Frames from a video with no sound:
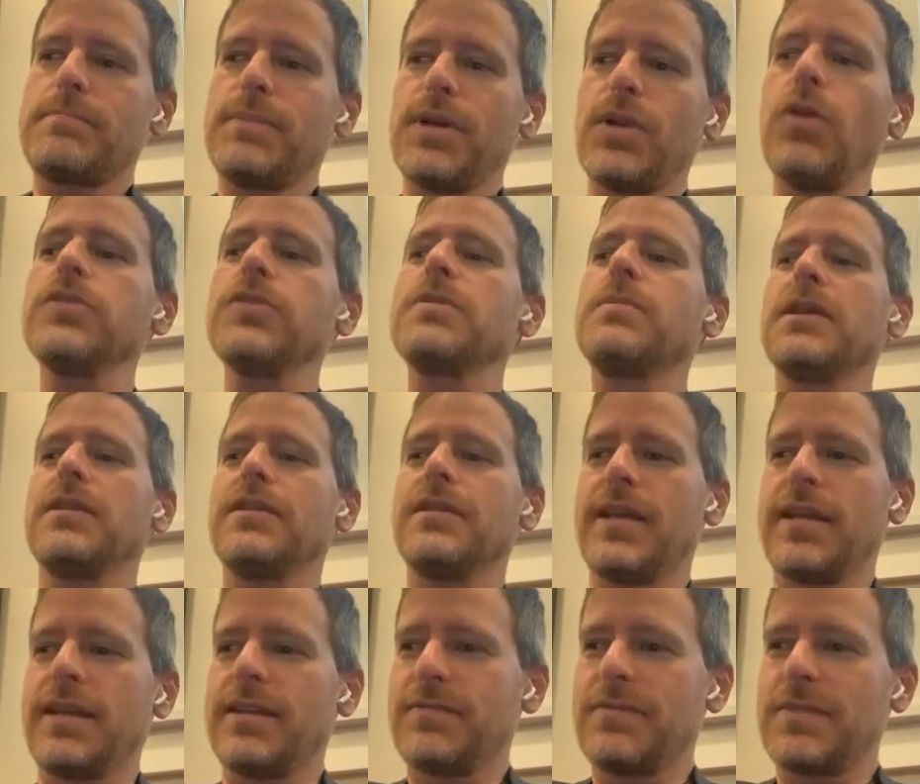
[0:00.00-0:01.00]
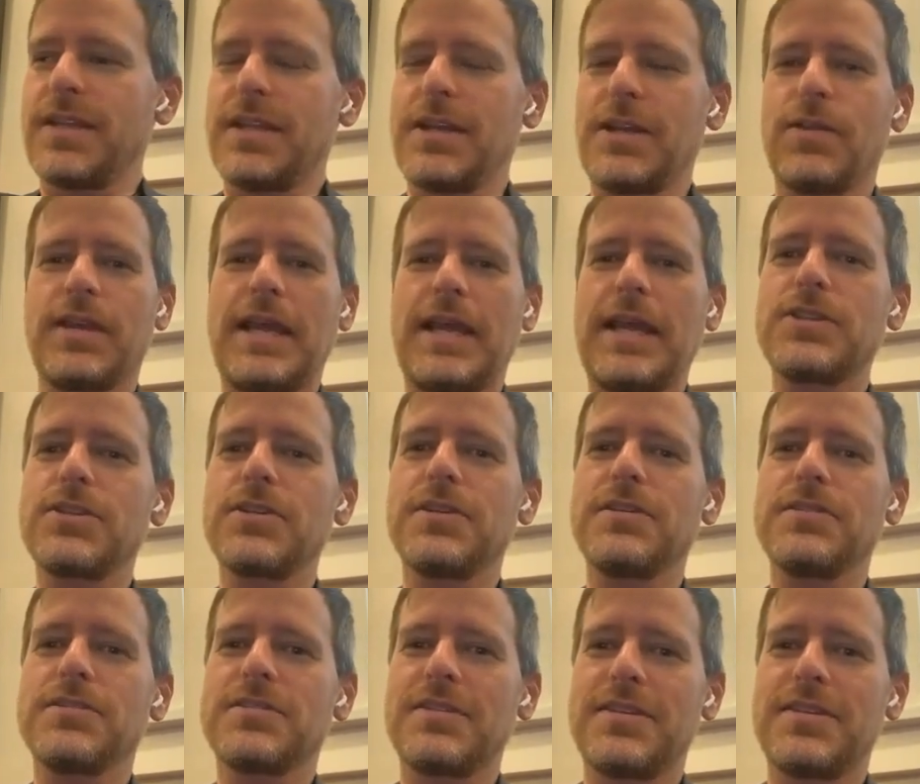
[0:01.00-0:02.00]
ultimately, the
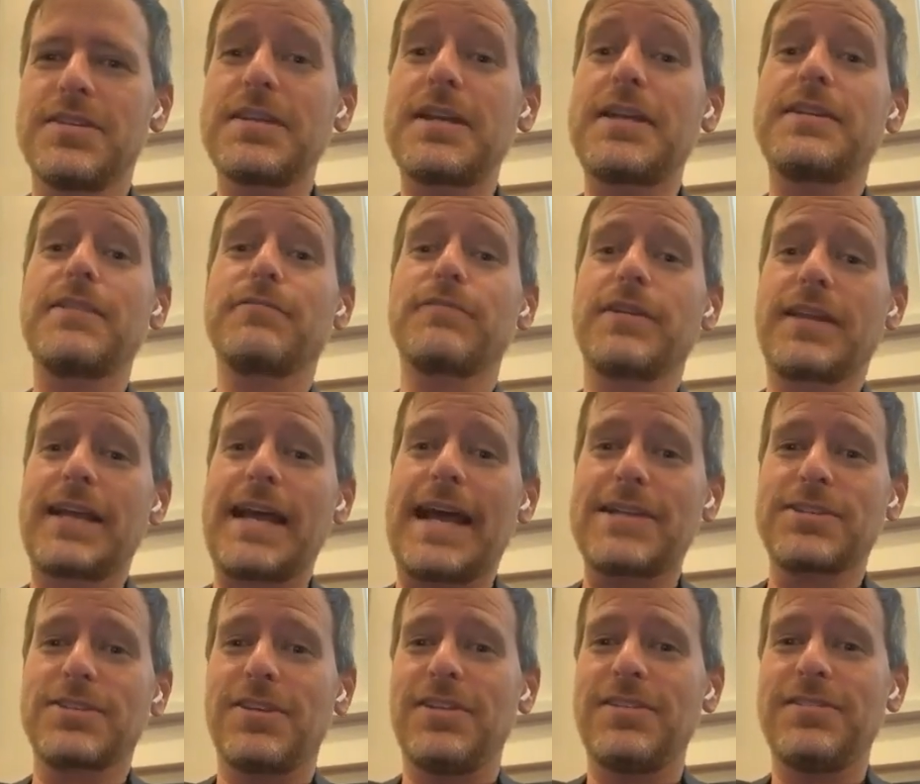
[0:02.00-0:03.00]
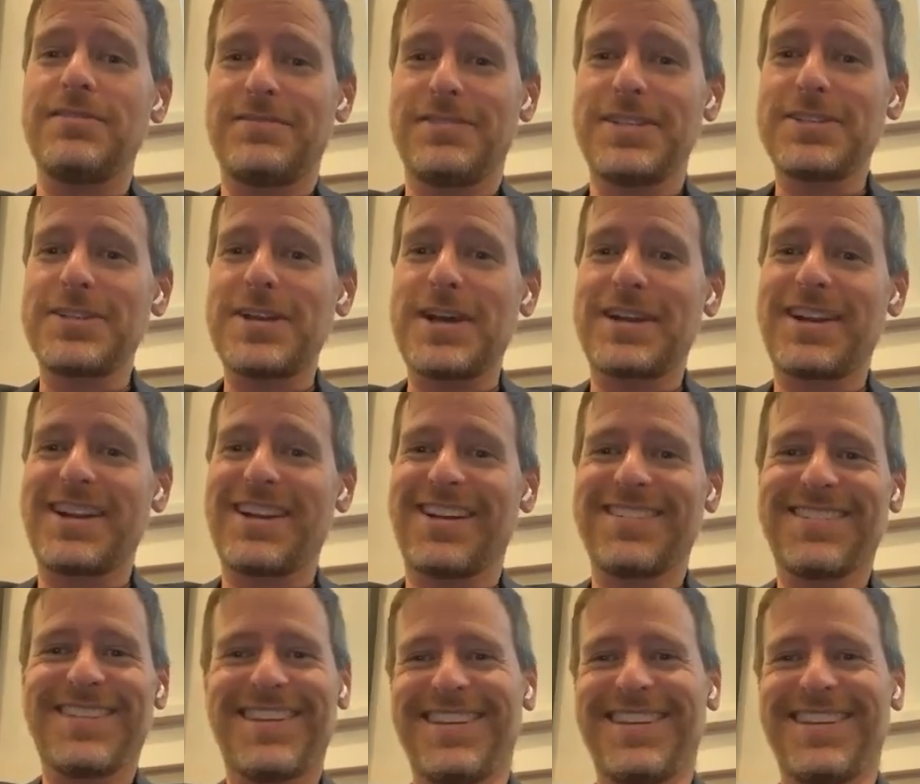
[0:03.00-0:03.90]
answer is in a different castle. It's not here.